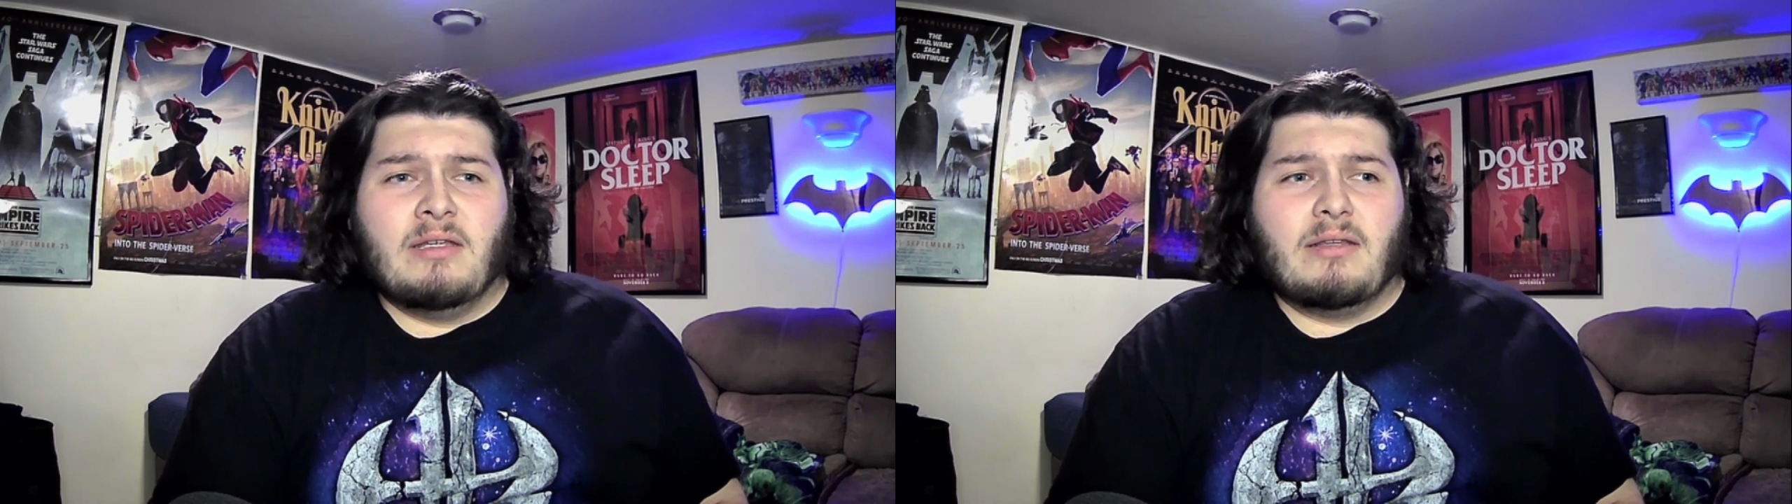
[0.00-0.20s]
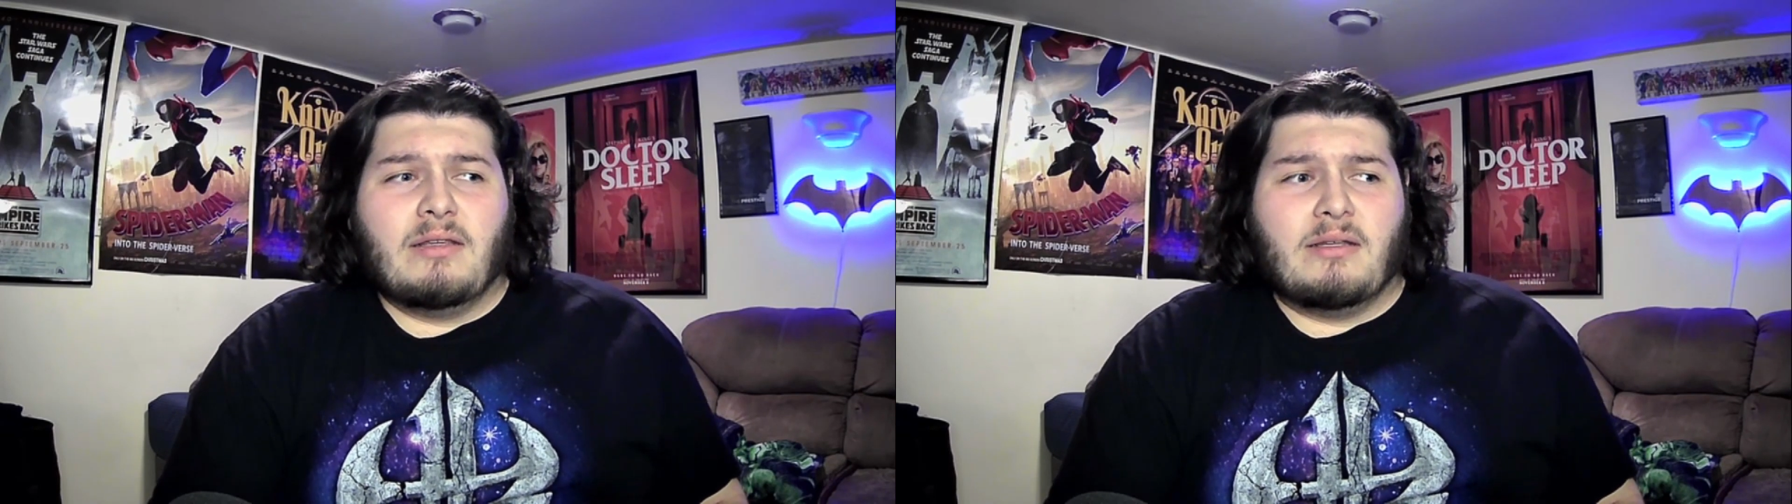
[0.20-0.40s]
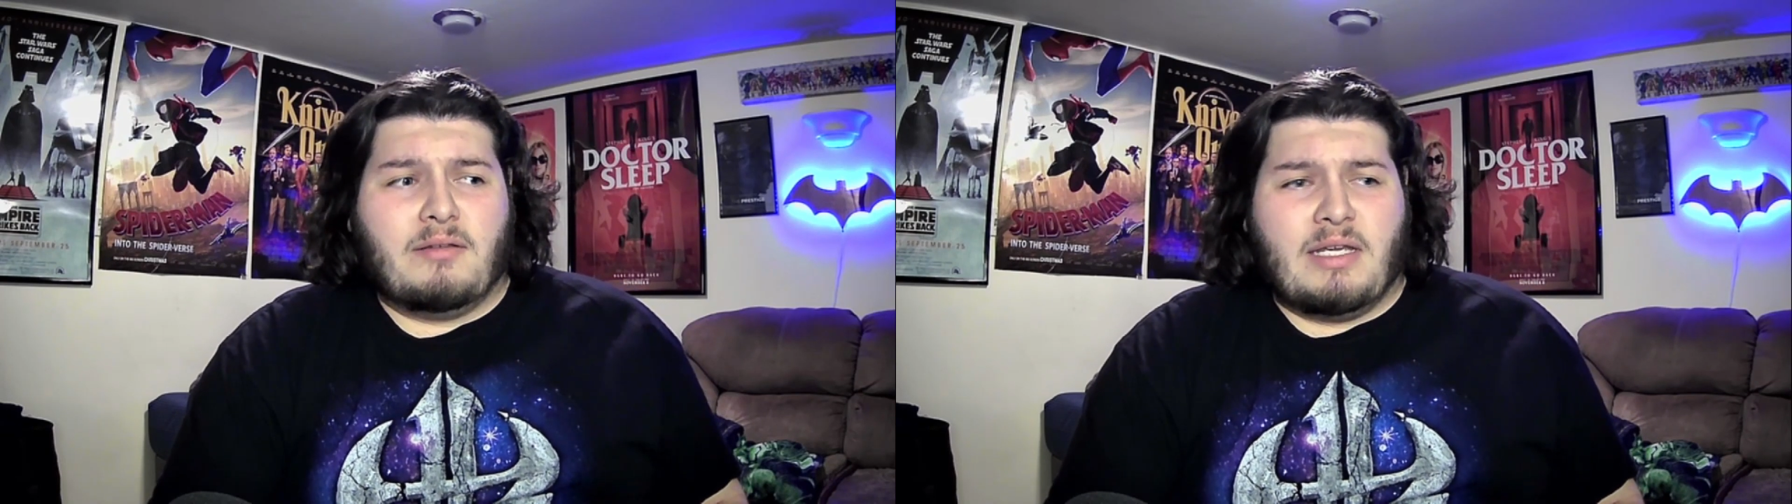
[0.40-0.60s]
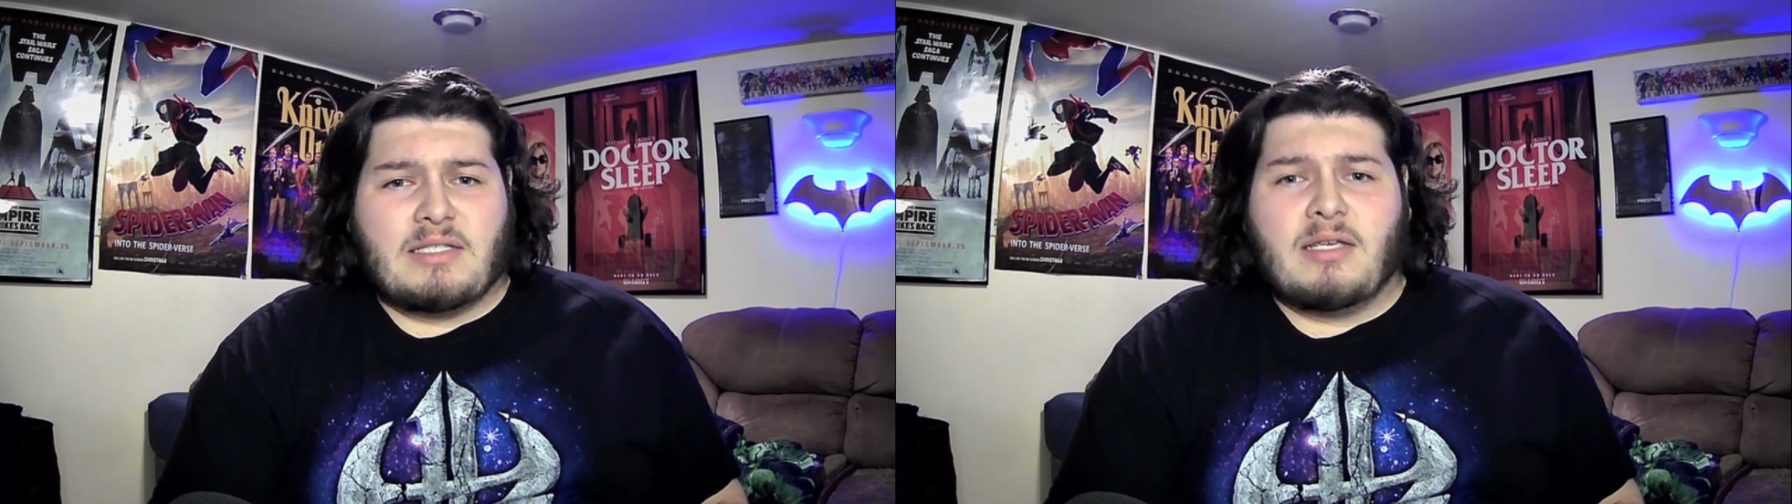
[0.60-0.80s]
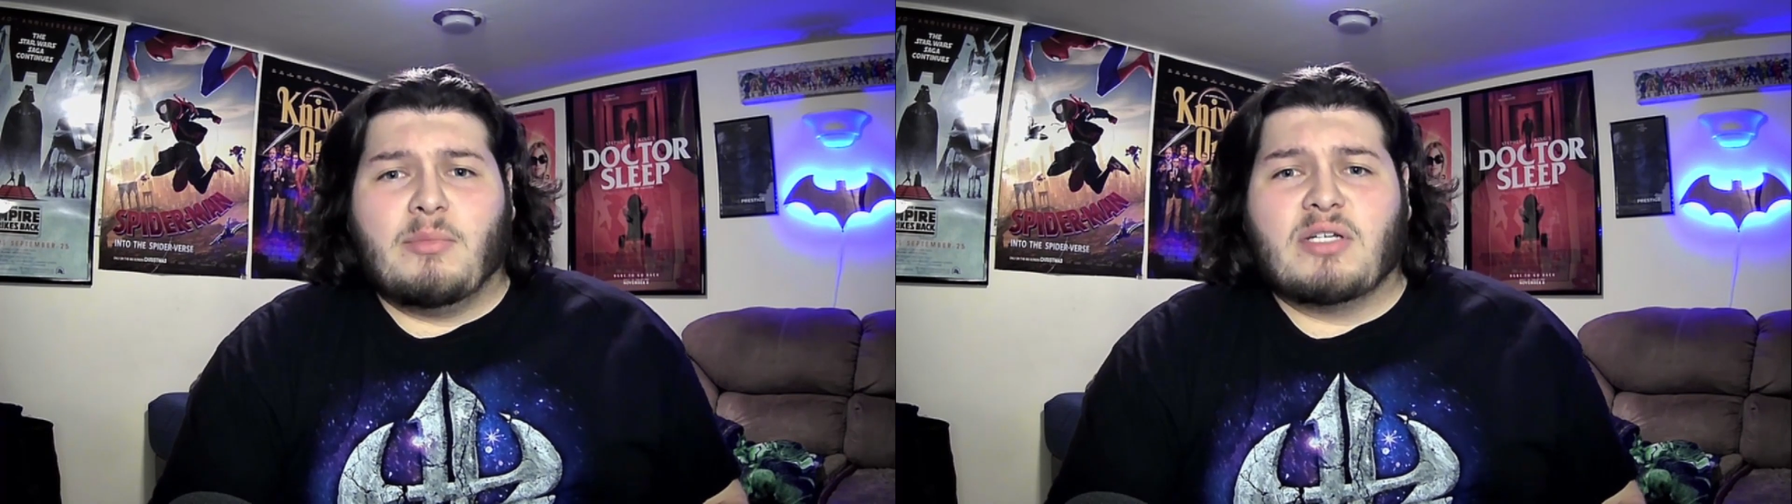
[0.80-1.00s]
That, as
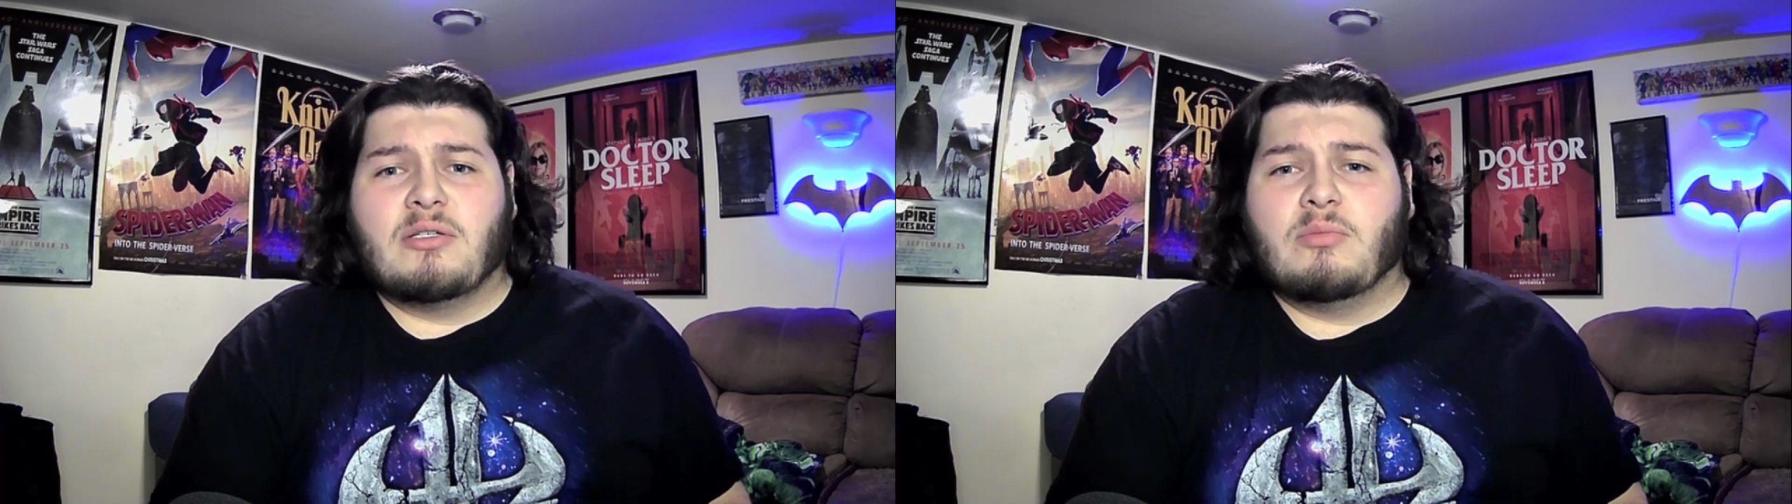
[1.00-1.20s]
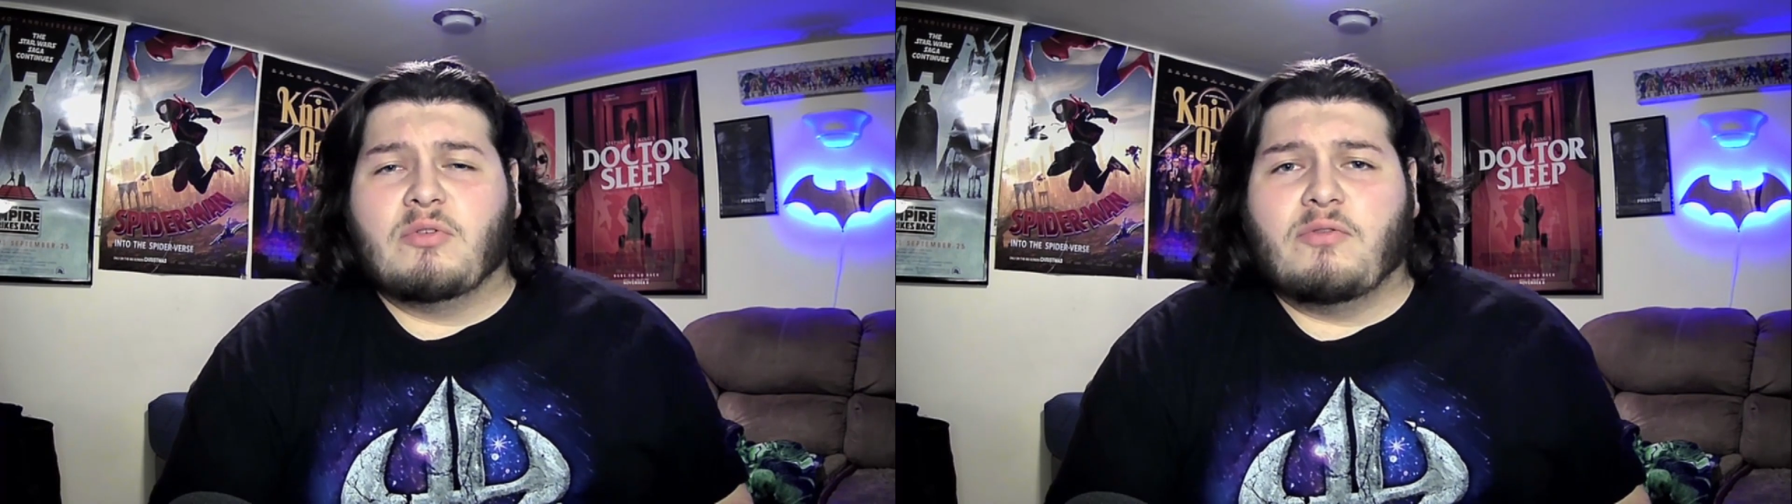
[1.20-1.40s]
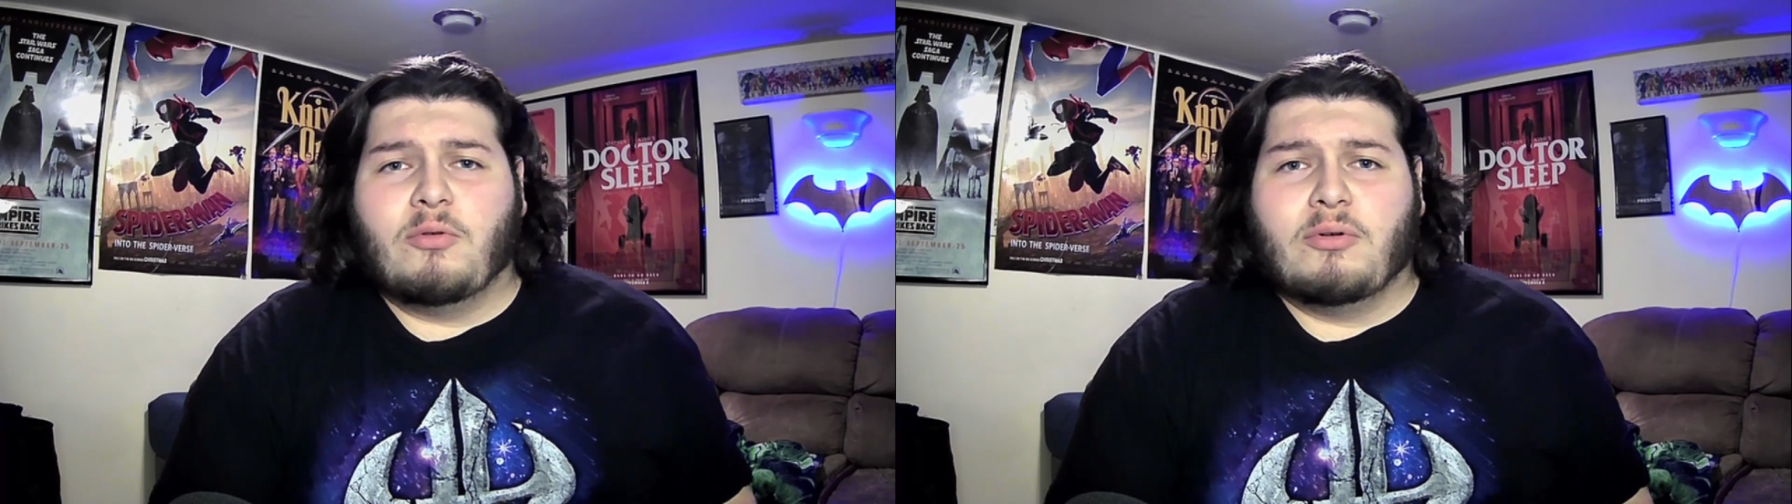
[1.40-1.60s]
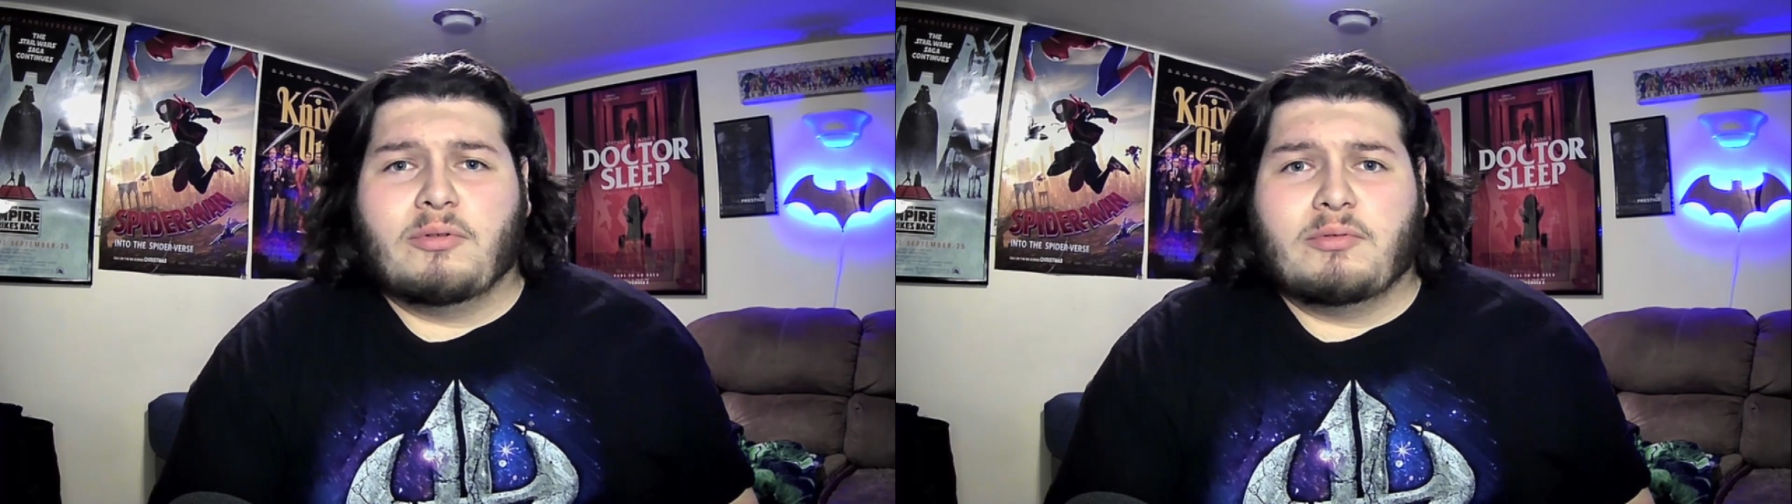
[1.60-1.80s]
I mentioned before,